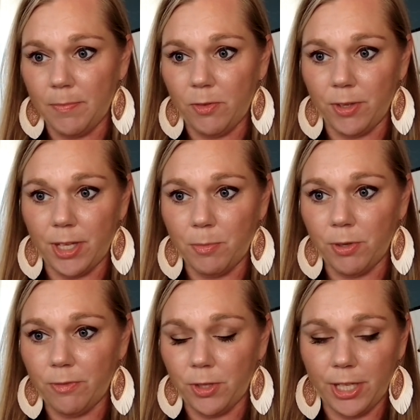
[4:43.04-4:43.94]
for their
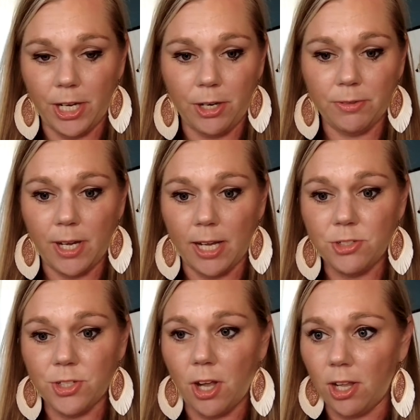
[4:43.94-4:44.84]
portfolio.
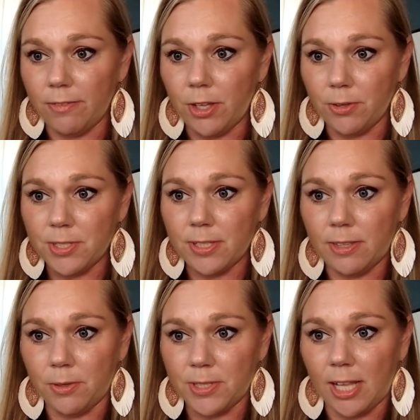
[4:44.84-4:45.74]
Just all of those
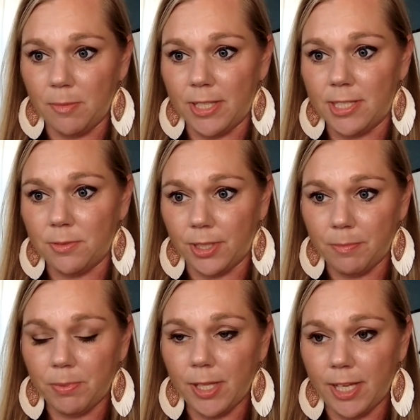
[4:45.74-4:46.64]
elements
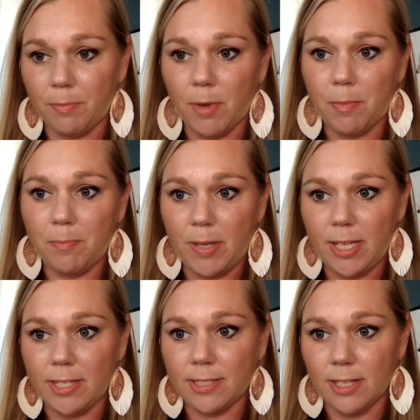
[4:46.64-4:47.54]
really play a
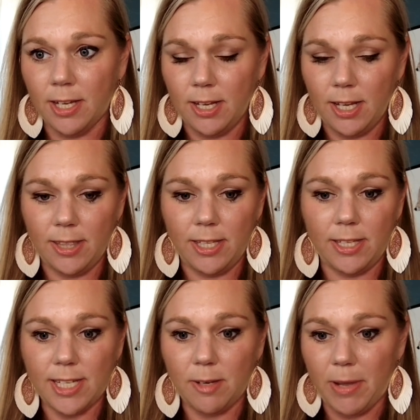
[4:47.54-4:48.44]
piece in
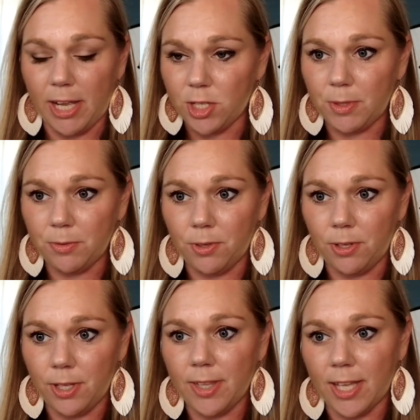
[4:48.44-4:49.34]
the data management
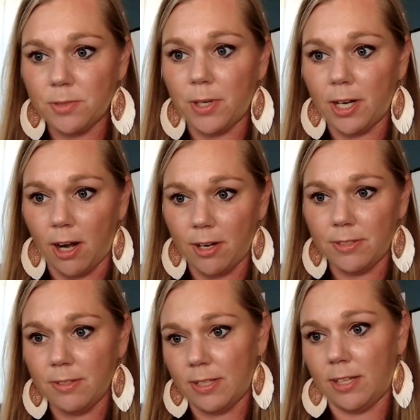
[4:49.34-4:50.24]
role, and that's where
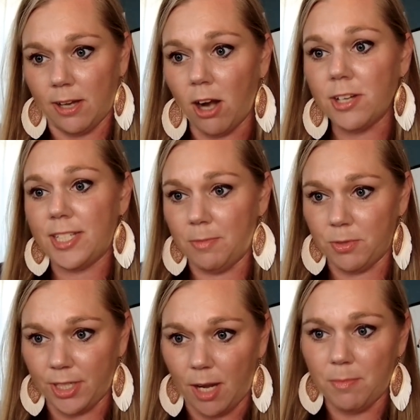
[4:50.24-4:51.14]
our teams
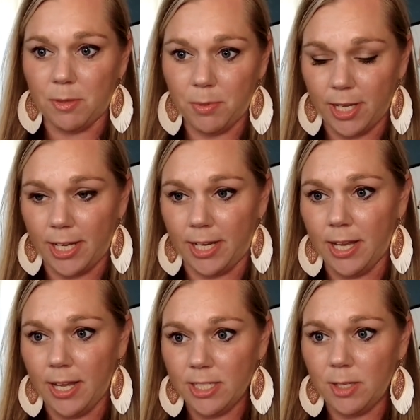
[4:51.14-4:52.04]
really come into play
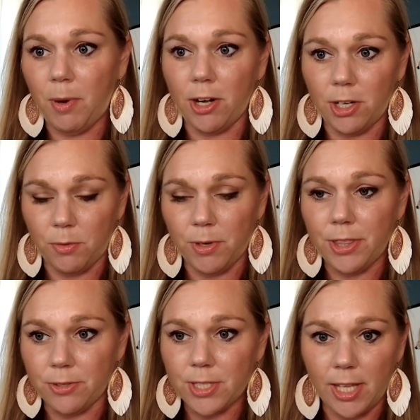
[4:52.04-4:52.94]
to partner with
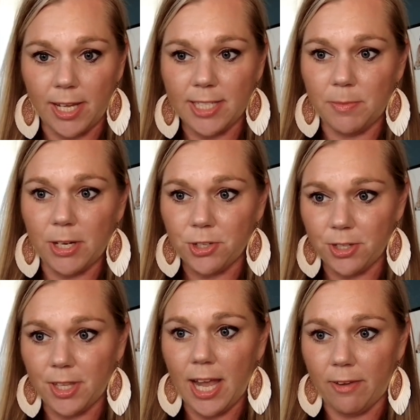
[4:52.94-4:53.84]
those clients and make sure
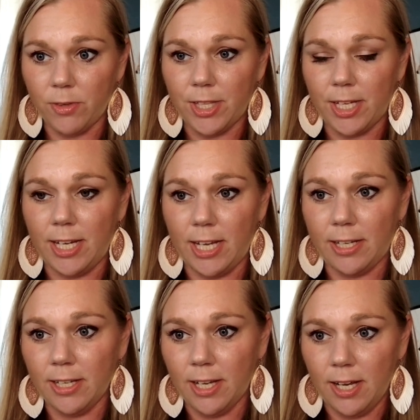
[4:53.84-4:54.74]
that they have what they
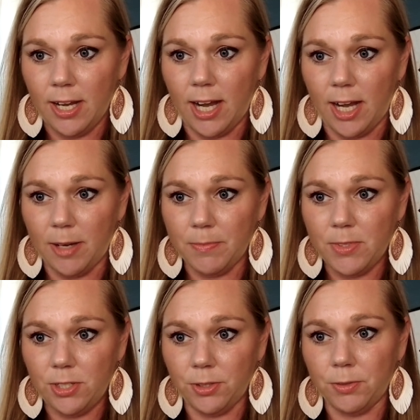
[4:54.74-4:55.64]
need
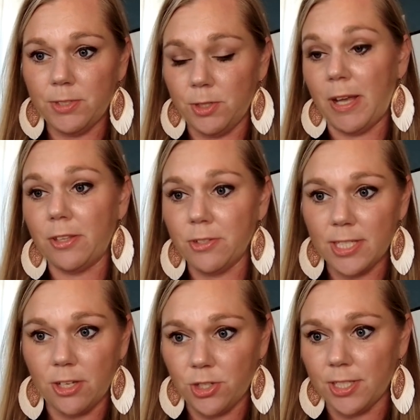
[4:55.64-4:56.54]
to make those
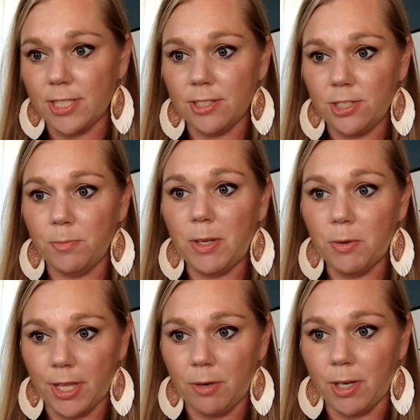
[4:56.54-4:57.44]
decisions and to be
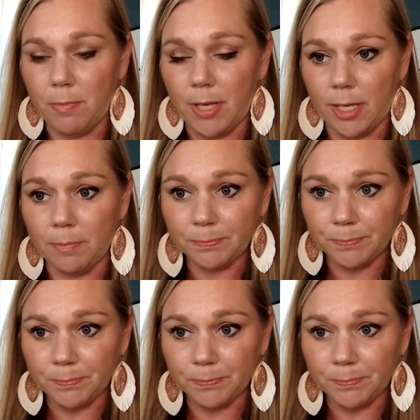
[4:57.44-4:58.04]
where they want to be.